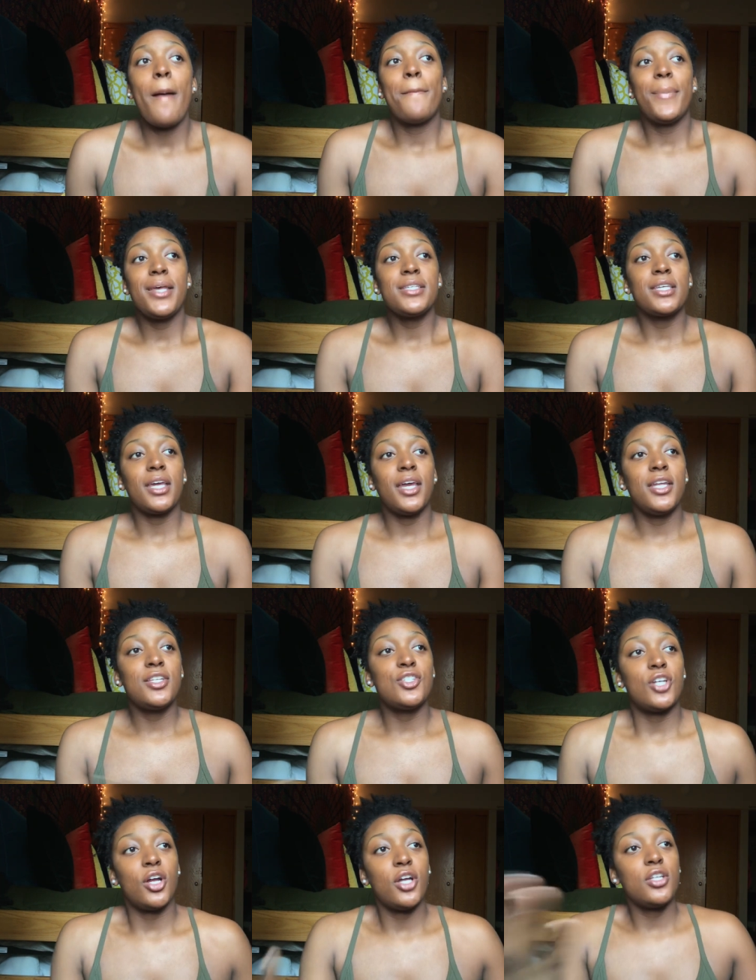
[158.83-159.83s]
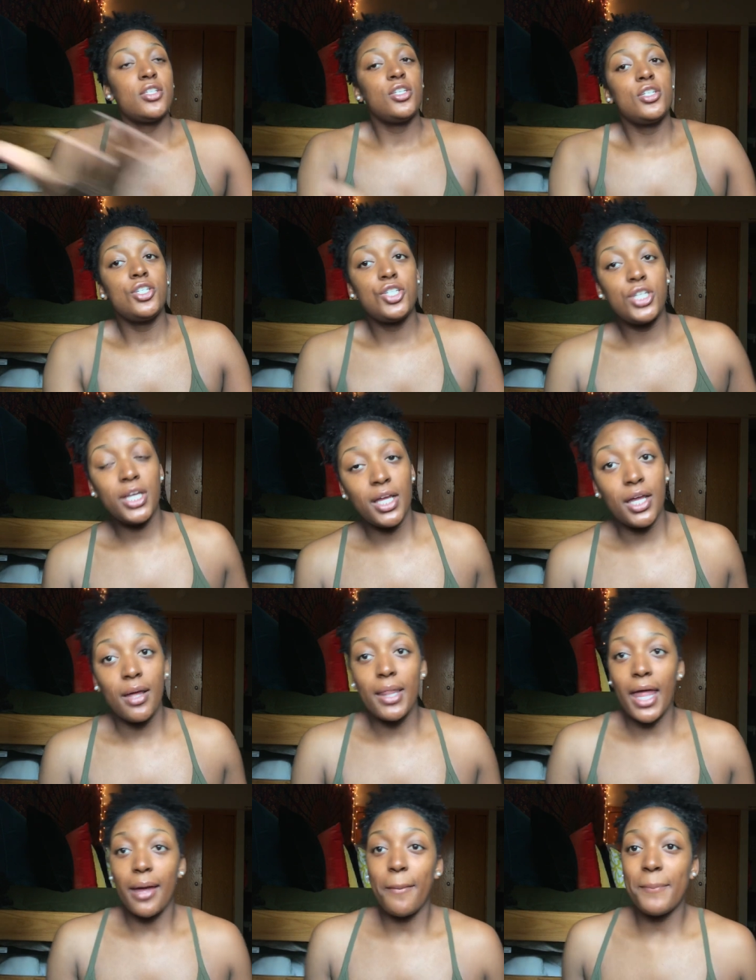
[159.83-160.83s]
my skin turned to shit.
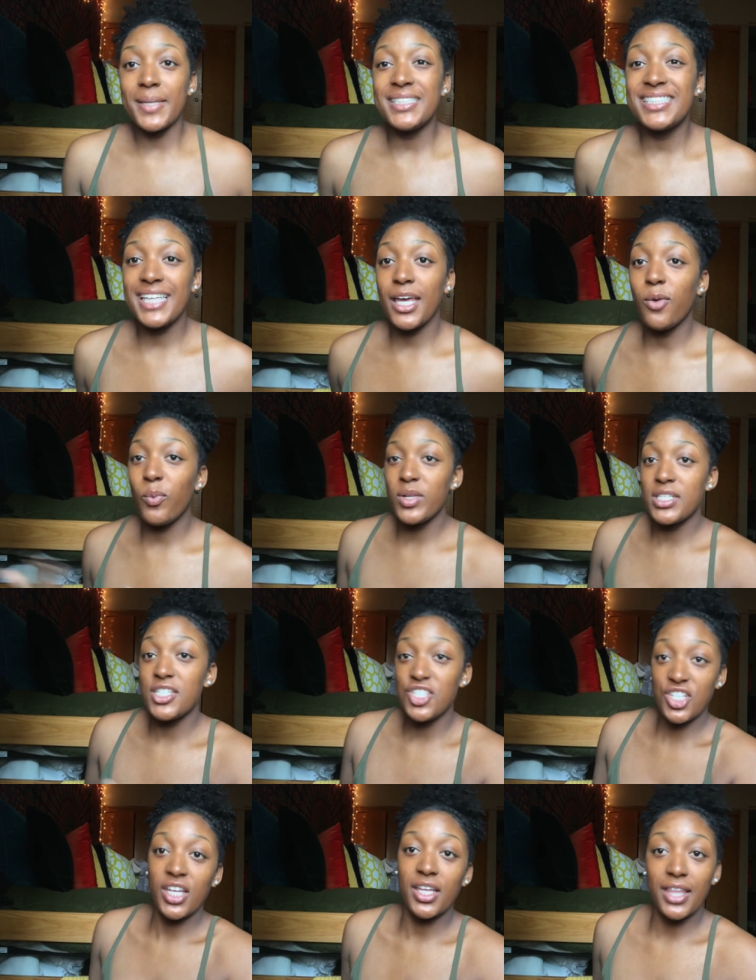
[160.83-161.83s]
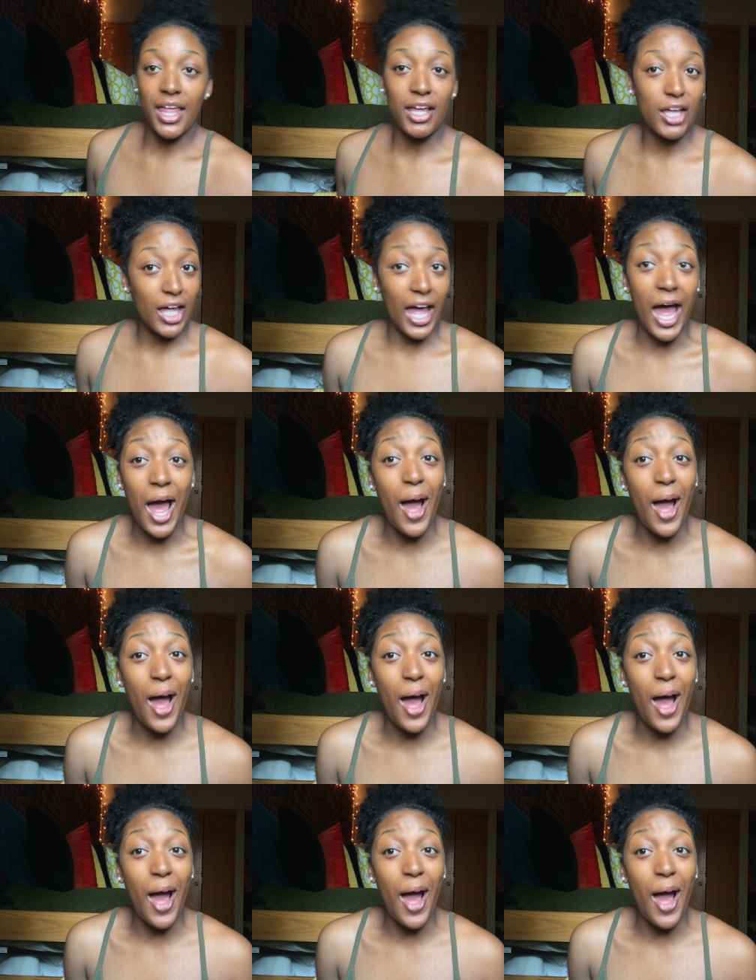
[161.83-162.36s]
Like my skin went to shit. Like